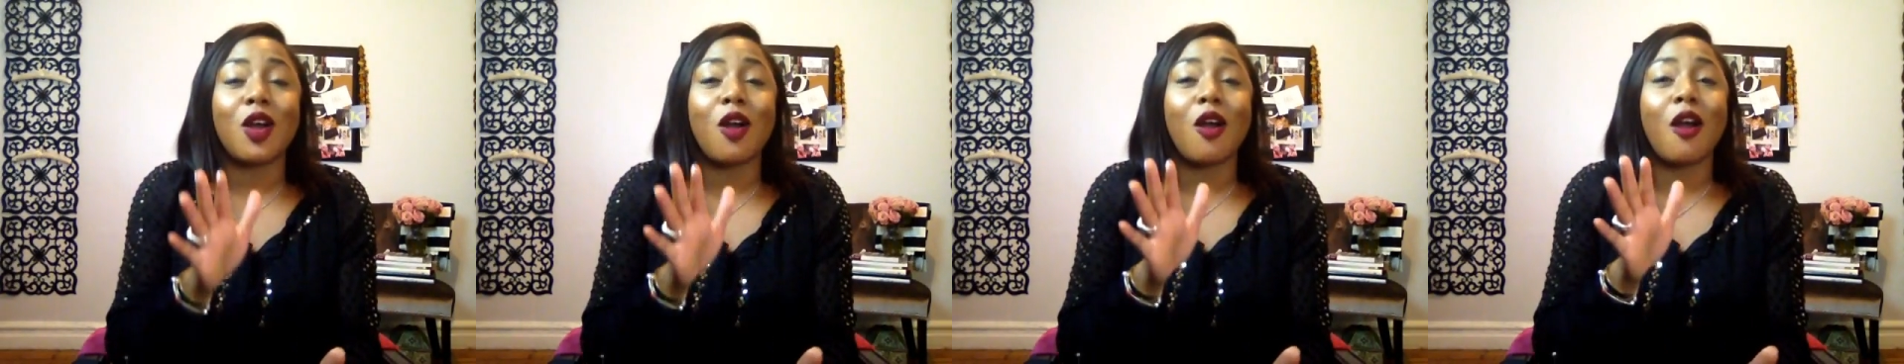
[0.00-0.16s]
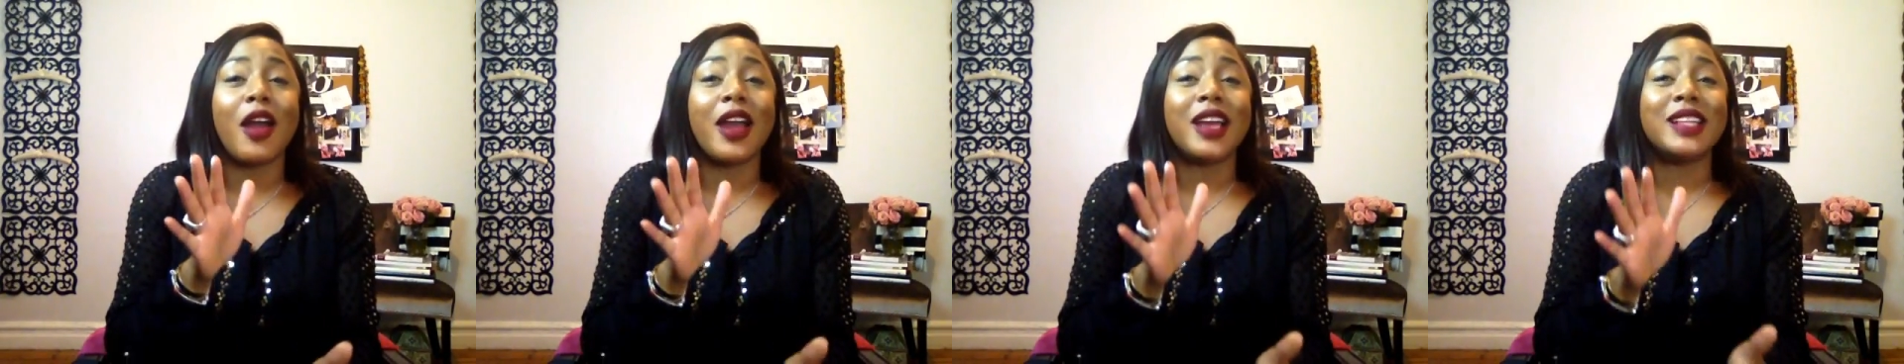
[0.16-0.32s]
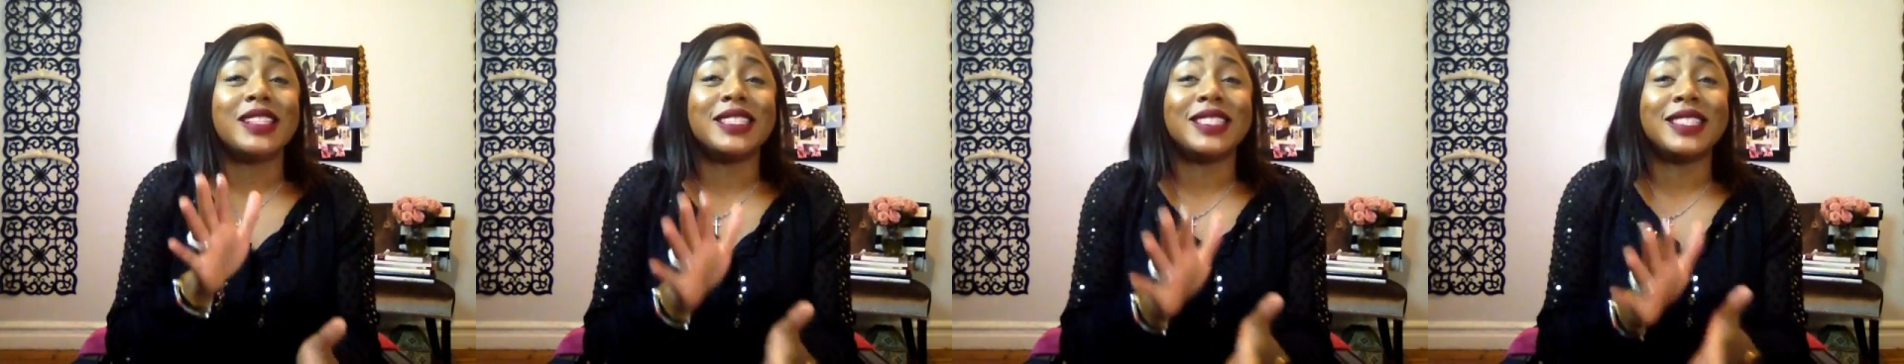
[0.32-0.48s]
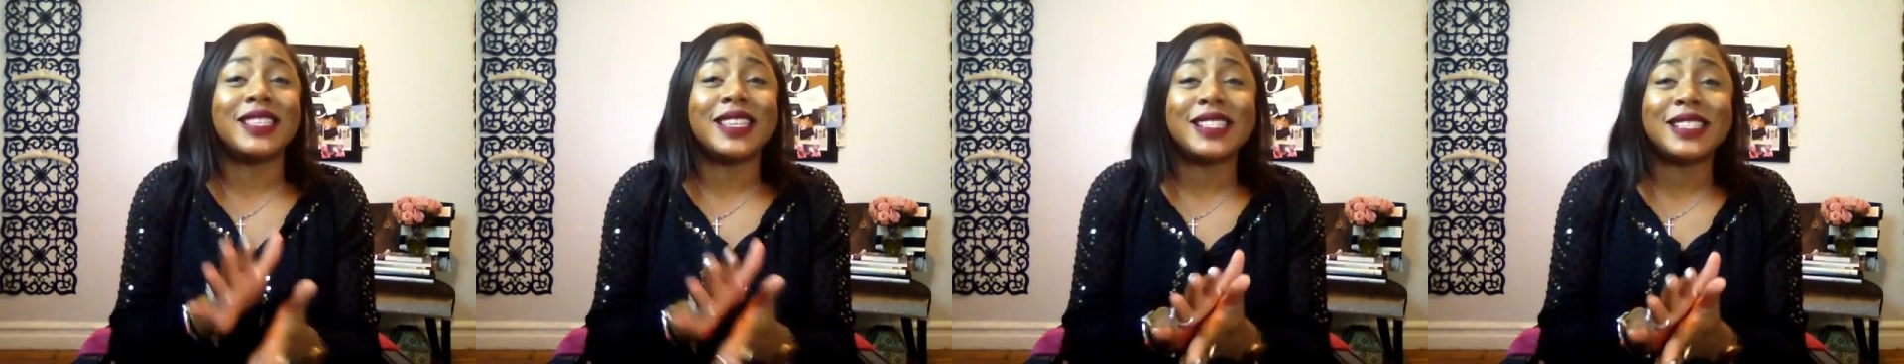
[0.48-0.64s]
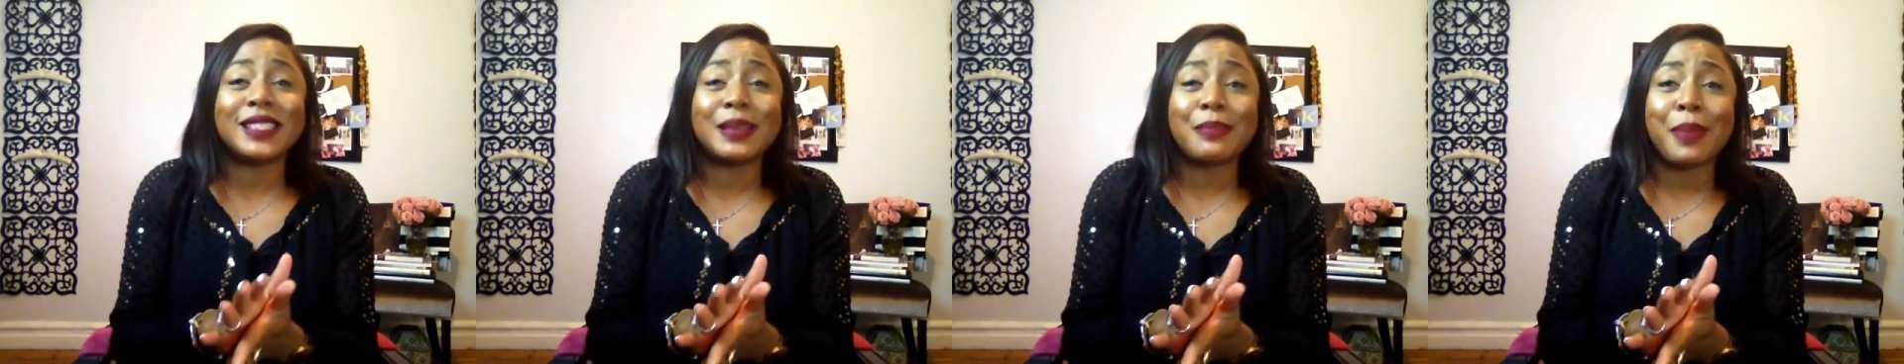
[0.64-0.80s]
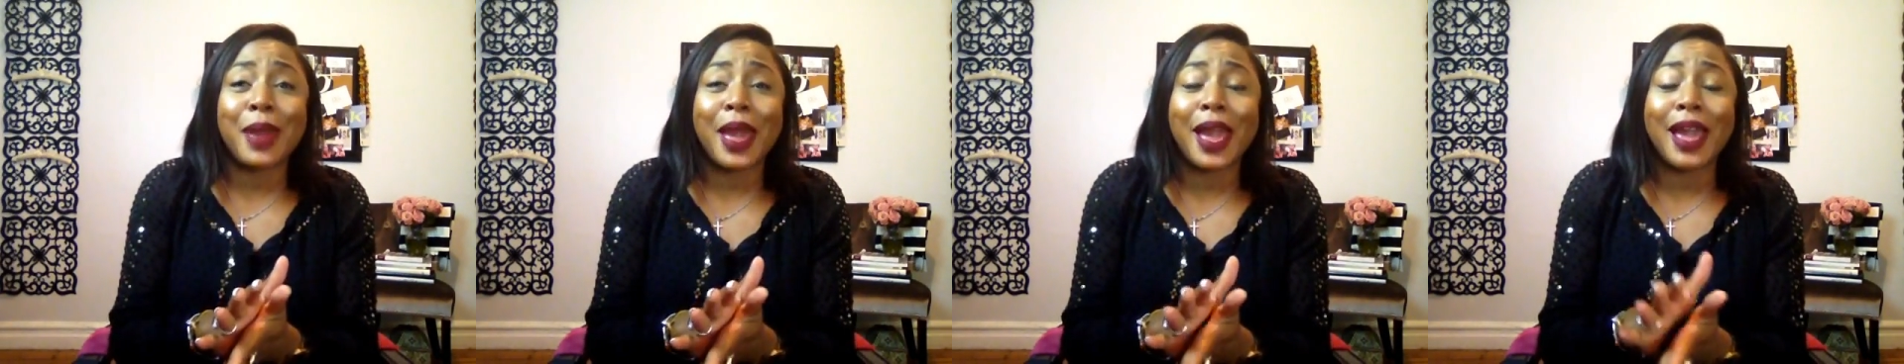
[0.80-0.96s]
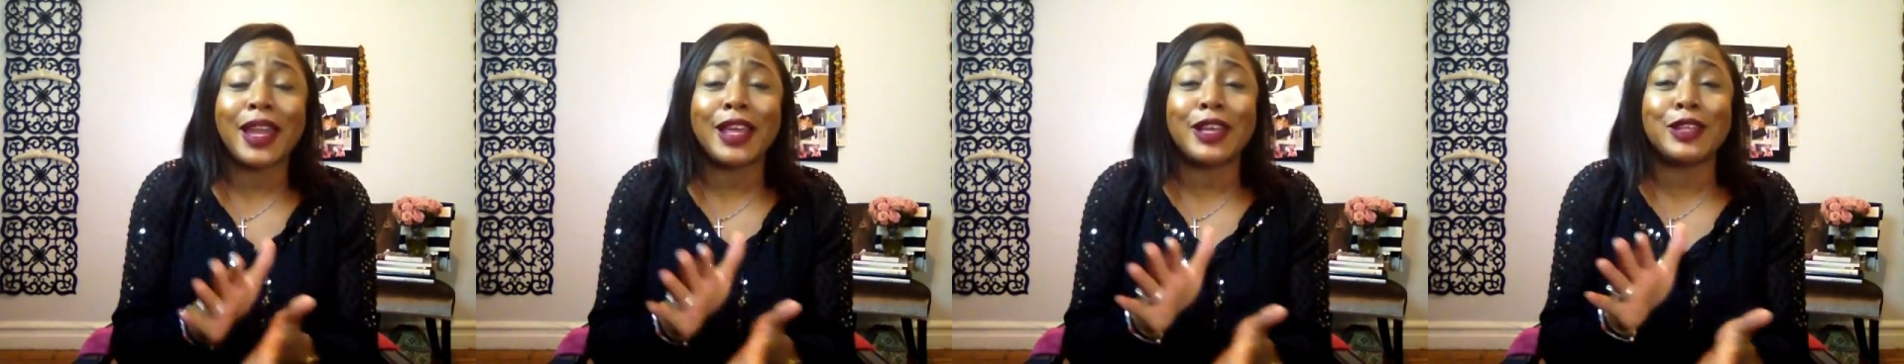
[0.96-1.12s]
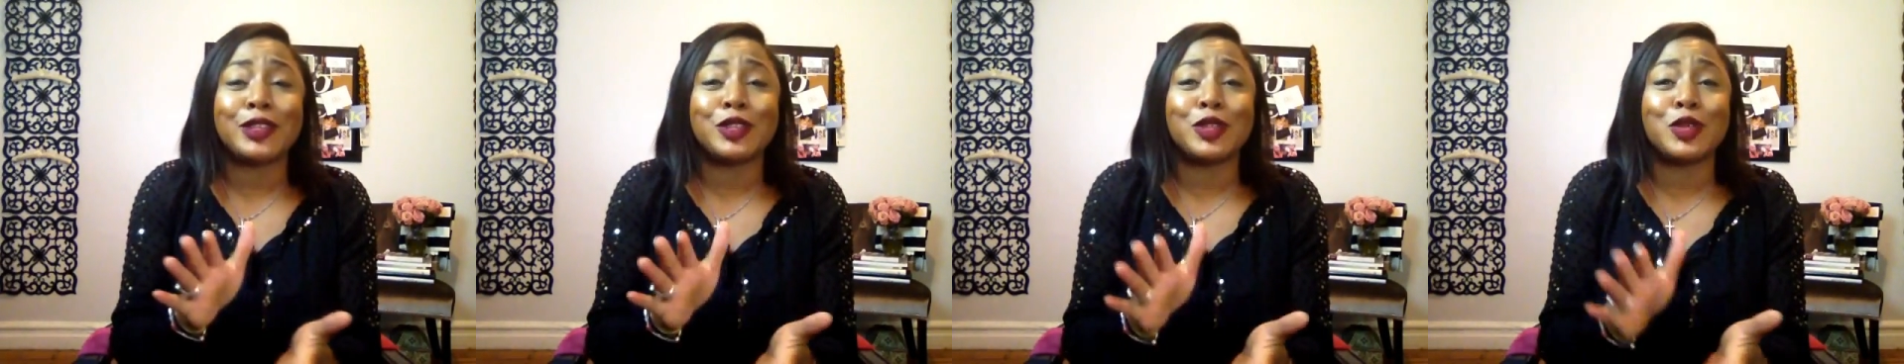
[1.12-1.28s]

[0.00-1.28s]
are anticipating